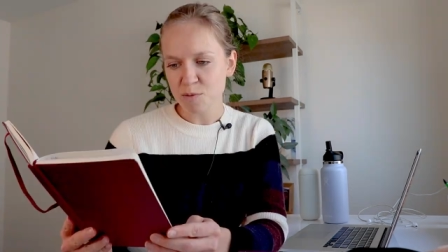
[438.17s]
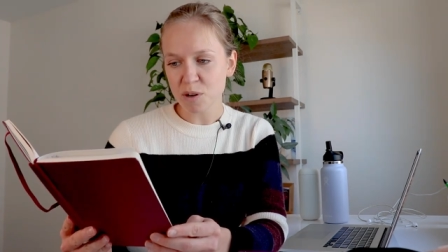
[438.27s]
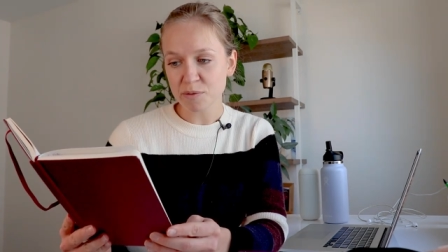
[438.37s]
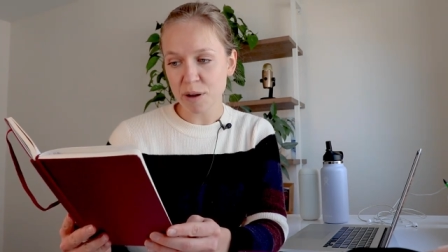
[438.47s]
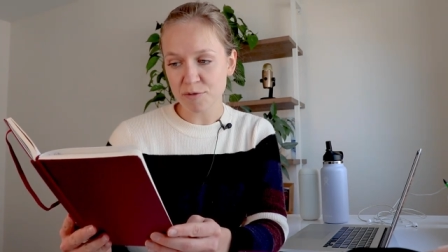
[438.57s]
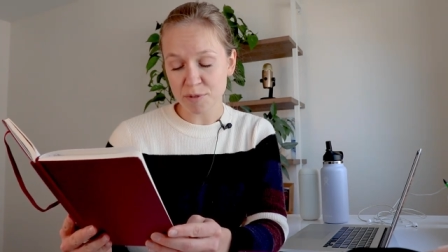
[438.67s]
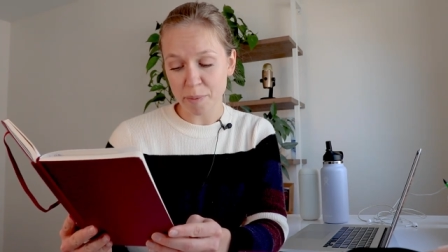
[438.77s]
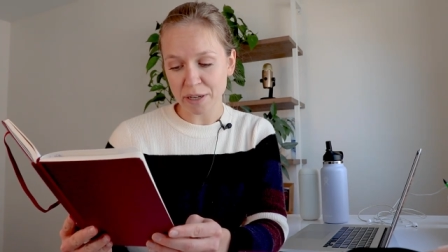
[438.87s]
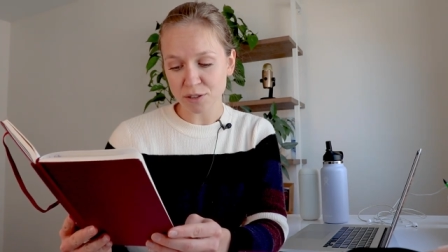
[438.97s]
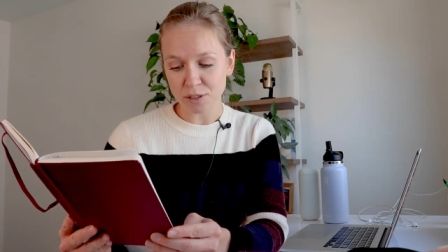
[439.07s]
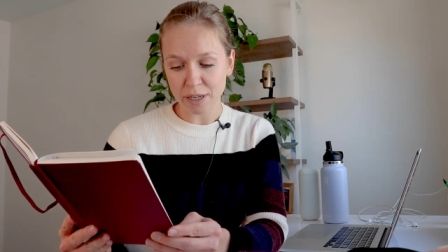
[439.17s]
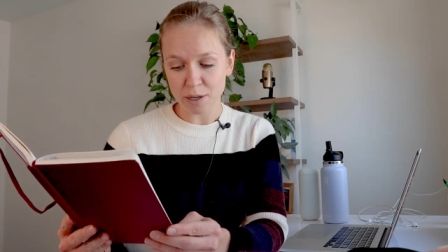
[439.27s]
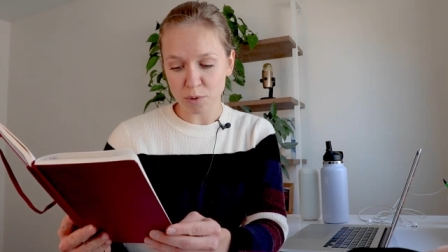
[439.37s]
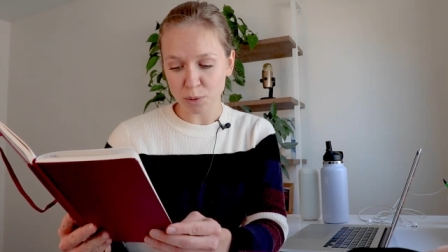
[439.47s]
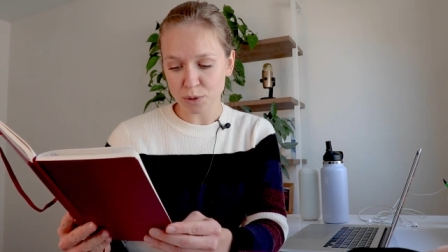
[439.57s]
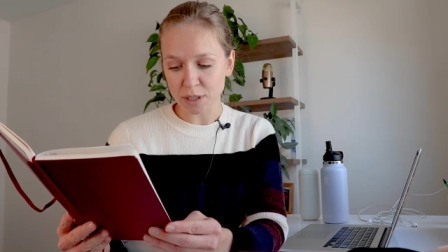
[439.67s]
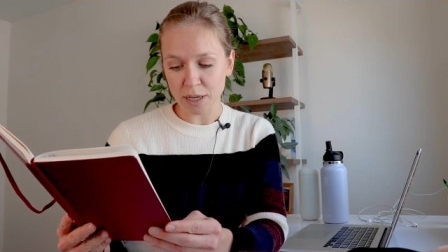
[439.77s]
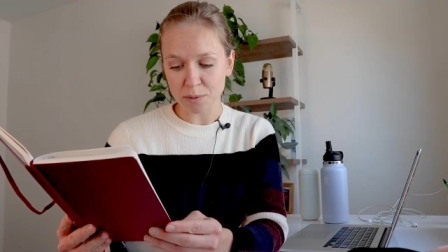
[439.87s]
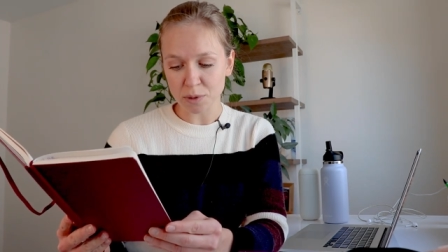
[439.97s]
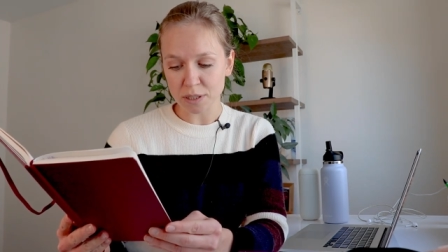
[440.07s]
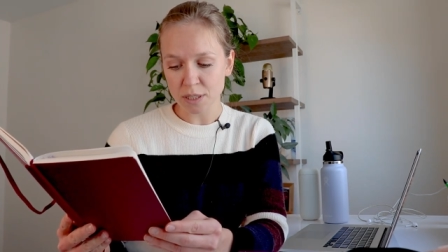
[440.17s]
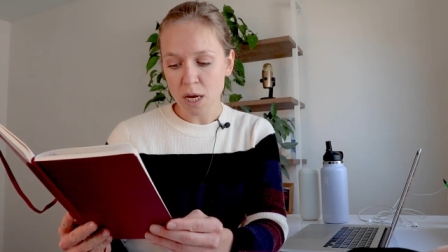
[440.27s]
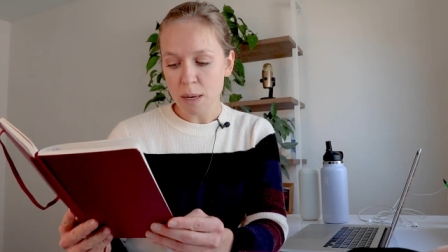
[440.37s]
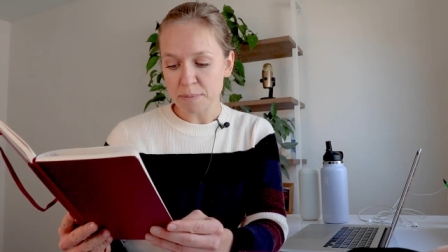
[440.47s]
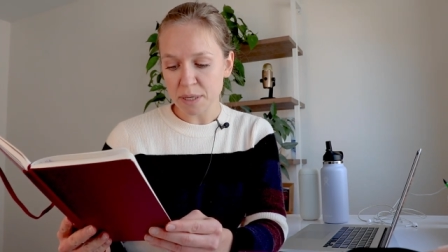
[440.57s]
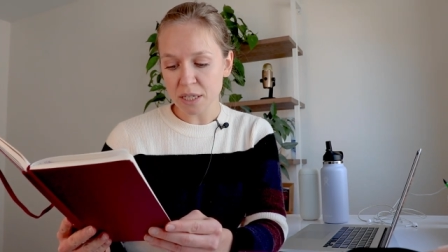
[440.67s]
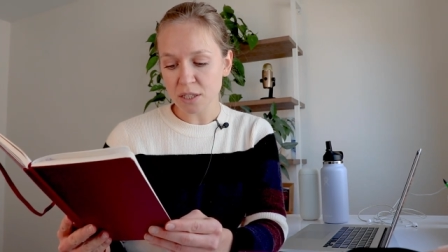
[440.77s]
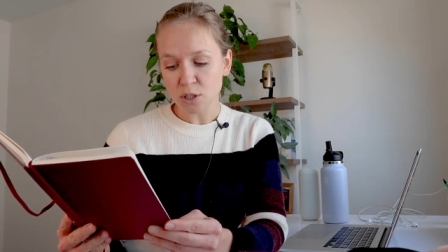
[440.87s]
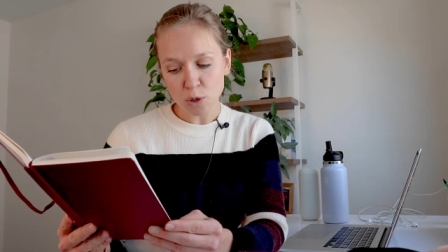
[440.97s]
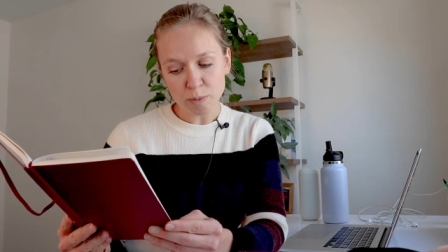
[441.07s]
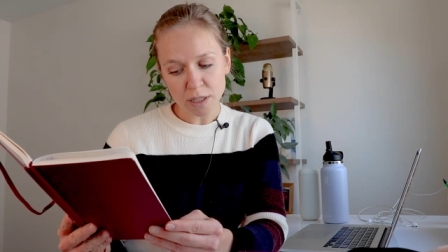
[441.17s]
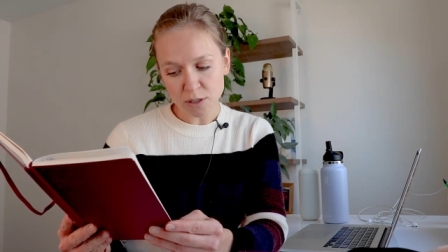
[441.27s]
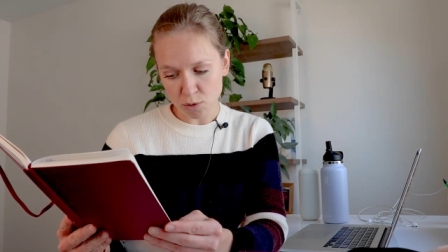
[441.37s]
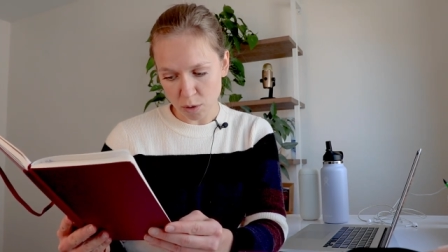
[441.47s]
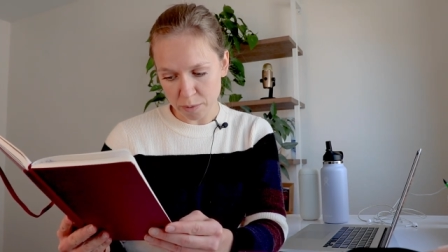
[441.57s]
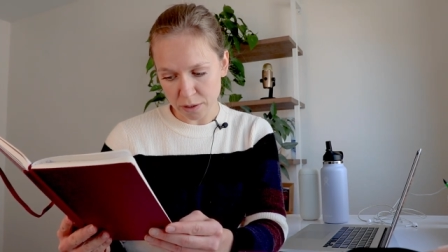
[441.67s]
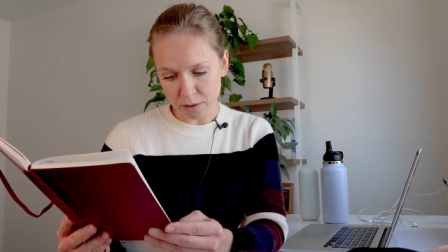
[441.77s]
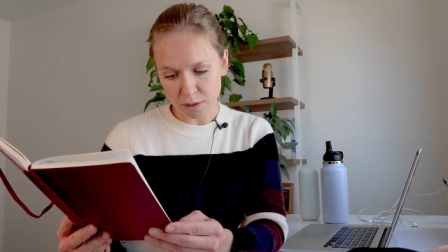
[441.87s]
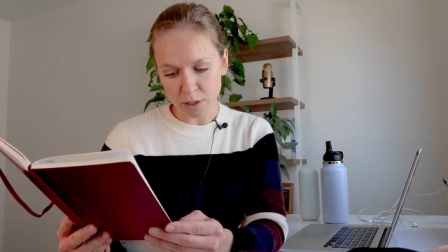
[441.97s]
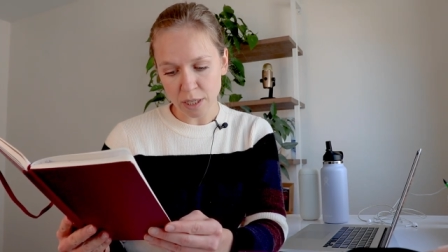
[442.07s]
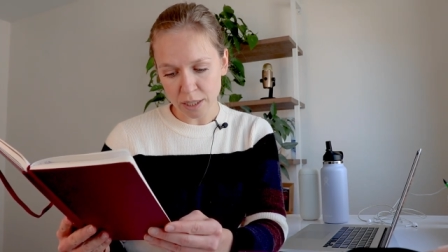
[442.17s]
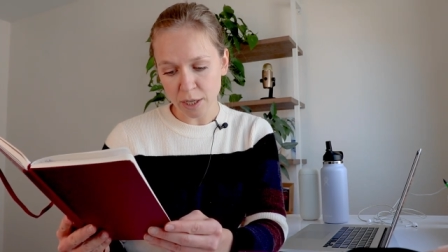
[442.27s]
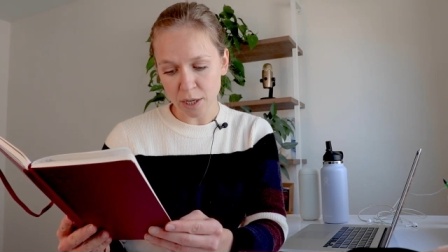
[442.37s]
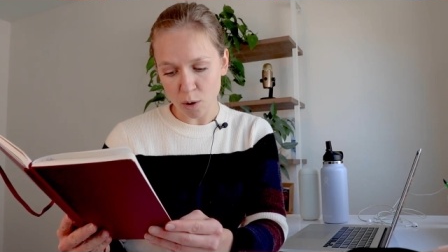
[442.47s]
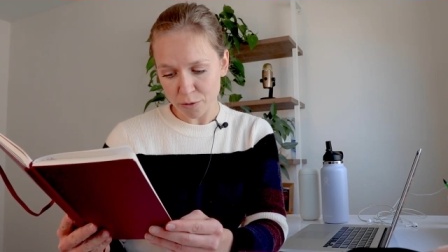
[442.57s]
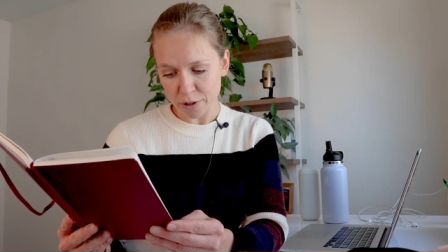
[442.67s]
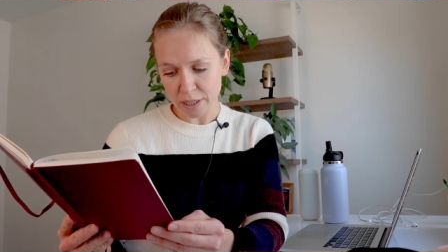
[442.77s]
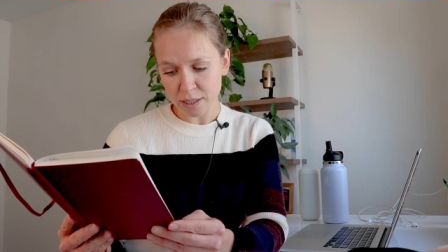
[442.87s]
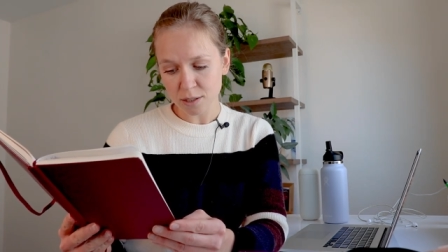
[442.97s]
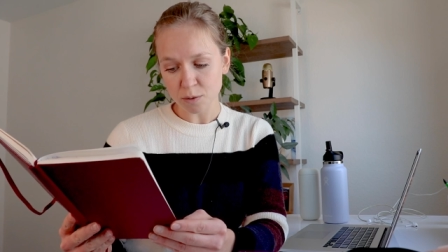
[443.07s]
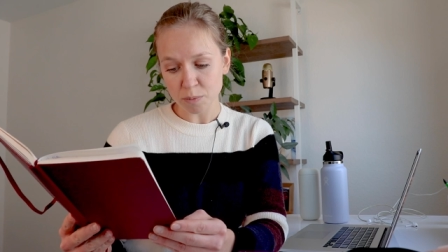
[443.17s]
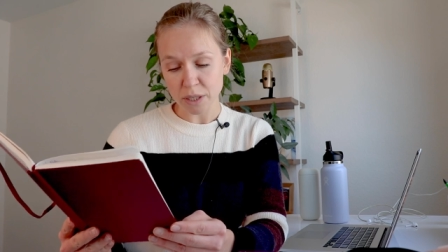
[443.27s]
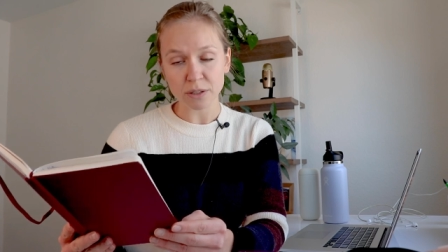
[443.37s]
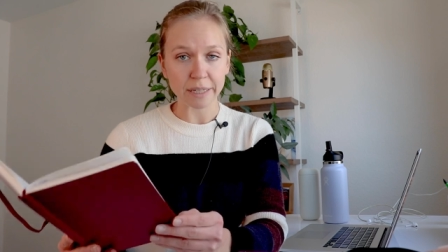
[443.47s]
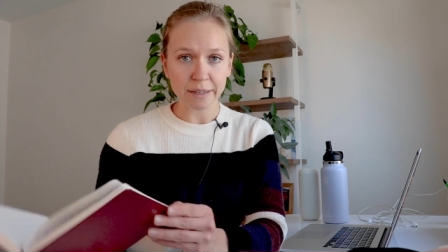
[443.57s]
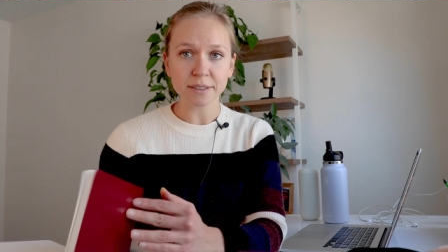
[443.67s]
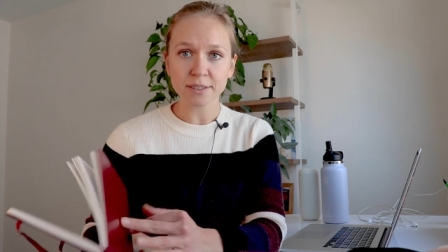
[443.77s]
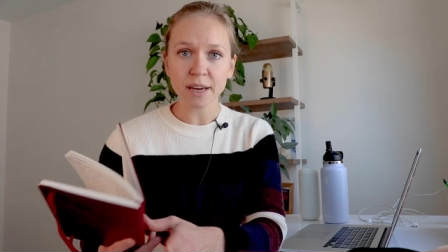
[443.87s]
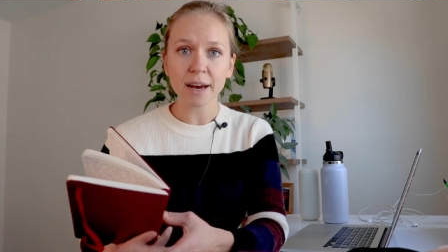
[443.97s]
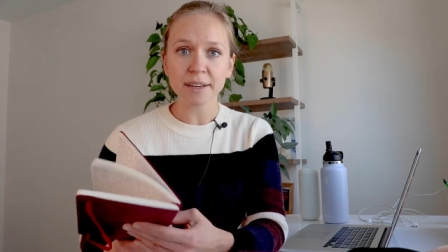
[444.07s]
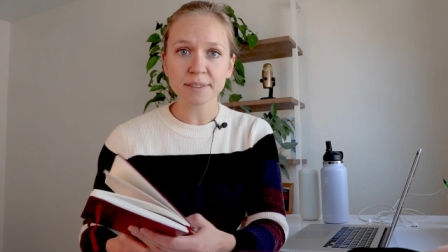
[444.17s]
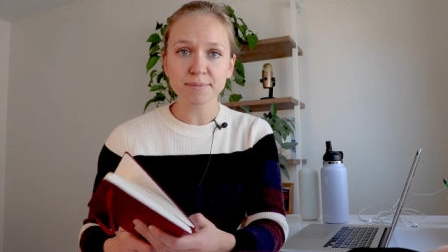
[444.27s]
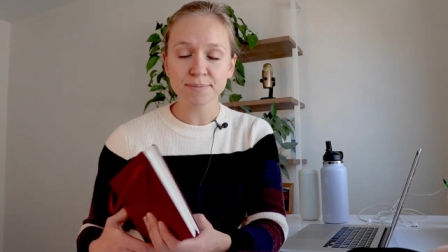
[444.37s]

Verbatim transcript: One of my affirmations that I wrote today was, being a newbie is normal, you gotta get over it to be on the other side.